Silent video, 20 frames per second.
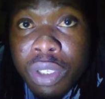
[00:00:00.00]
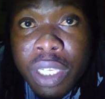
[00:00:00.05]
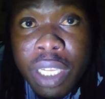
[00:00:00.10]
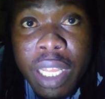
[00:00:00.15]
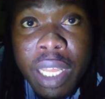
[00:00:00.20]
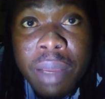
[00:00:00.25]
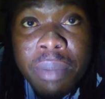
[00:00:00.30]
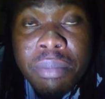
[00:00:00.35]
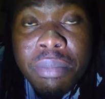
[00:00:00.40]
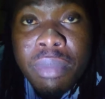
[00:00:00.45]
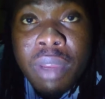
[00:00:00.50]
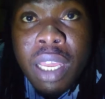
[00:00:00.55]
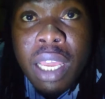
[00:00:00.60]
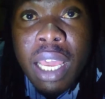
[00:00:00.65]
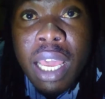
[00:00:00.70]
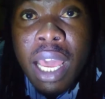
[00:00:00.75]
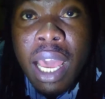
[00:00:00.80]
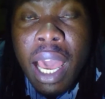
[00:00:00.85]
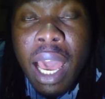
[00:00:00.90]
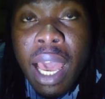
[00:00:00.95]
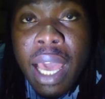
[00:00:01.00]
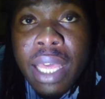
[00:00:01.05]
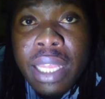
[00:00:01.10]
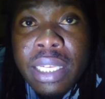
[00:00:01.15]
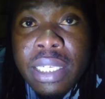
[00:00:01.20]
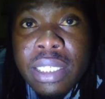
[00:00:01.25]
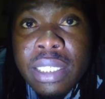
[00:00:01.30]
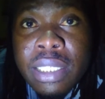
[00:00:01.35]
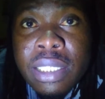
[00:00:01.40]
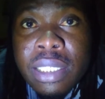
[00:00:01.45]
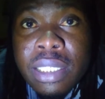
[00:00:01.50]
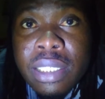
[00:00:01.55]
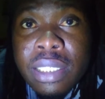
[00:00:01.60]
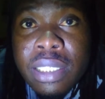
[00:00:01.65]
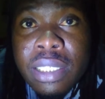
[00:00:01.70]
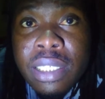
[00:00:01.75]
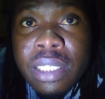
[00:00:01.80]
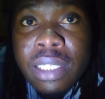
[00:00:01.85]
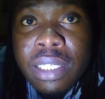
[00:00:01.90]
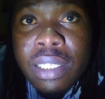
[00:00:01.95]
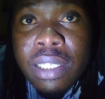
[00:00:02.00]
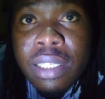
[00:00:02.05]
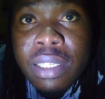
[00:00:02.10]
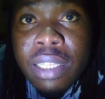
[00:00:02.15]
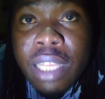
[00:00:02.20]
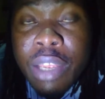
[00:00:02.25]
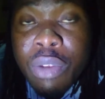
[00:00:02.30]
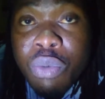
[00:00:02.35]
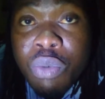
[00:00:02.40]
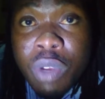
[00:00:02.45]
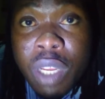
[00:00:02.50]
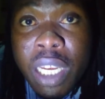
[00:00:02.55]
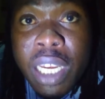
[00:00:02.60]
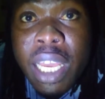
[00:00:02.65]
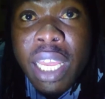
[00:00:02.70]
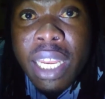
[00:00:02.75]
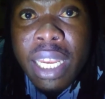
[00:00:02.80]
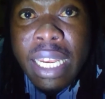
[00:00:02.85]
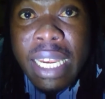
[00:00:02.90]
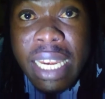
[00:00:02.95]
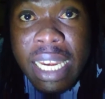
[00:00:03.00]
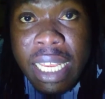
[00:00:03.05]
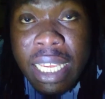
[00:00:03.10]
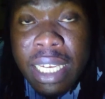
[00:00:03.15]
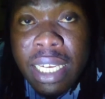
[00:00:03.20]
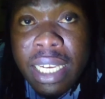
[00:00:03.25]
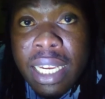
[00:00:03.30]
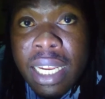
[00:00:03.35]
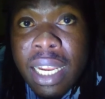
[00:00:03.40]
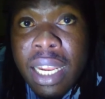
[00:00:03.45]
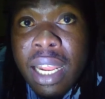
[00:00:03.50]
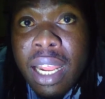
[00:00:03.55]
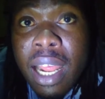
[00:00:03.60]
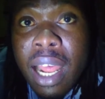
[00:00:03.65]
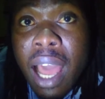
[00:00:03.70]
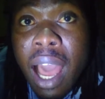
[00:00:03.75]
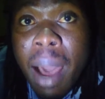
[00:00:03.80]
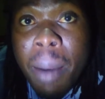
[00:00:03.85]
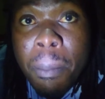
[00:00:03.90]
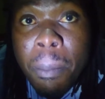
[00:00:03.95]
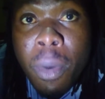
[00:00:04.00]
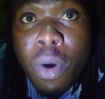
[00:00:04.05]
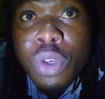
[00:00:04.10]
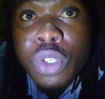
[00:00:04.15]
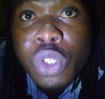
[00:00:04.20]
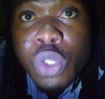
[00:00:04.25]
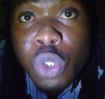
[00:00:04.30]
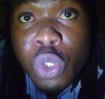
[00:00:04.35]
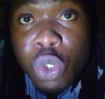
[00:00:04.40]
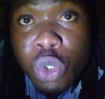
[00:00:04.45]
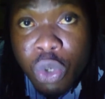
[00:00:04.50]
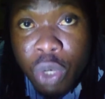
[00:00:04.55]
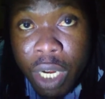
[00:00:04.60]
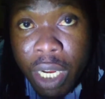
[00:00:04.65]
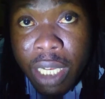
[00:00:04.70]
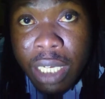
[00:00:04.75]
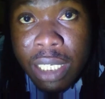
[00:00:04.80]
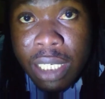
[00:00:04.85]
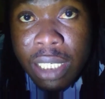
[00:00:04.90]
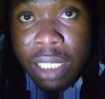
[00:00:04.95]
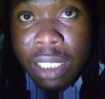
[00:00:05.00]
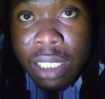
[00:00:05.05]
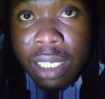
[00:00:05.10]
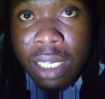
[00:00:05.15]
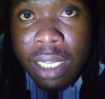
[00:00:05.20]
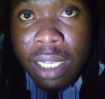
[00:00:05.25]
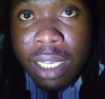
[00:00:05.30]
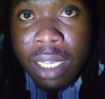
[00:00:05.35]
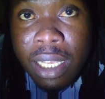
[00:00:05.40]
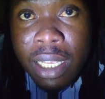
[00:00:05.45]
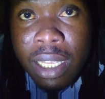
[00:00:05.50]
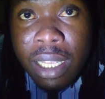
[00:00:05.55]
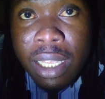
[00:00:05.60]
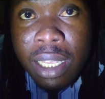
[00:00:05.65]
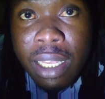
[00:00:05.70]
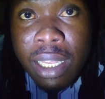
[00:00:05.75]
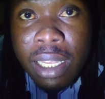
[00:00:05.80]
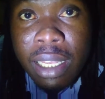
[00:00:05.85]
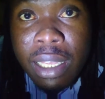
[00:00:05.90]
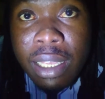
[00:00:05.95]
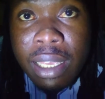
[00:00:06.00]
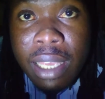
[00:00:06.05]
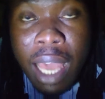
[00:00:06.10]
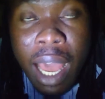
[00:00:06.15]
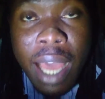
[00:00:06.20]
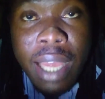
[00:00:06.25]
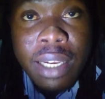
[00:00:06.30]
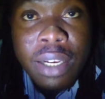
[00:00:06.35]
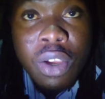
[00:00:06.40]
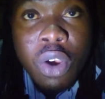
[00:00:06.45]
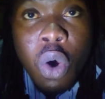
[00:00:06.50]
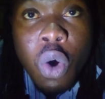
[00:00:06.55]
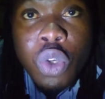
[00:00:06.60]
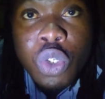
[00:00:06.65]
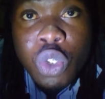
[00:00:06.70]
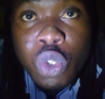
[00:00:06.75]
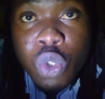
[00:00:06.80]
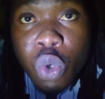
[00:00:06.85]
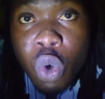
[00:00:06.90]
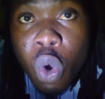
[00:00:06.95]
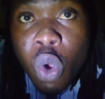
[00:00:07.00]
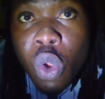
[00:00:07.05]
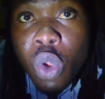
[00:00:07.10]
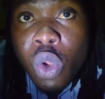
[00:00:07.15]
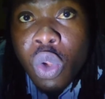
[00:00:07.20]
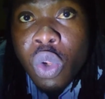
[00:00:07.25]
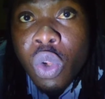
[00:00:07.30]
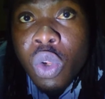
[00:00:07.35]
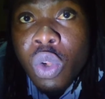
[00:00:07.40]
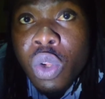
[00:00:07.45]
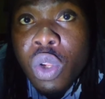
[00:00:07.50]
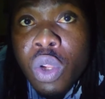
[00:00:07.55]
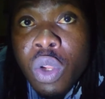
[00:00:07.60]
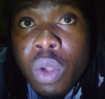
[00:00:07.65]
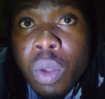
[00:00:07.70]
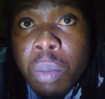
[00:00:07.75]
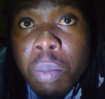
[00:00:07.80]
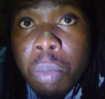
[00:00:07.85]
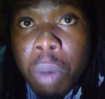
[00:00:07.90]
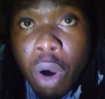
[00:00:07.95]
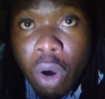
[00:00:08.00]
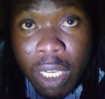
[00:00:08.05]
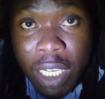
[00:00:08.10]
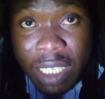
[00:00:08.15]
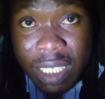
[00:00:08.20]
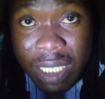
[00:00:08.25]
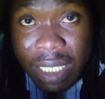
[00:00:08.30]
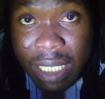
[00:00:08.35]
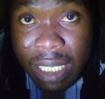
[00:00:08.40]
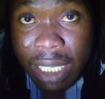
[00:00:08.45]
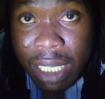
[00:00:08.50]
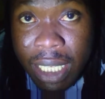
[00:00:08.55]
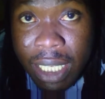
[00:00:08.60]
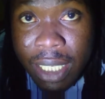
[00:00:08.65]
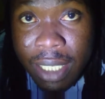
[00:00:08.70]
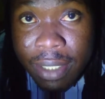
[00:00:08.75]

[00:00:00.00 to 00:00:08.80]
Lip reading: them, and they really need a more strict gun control policy?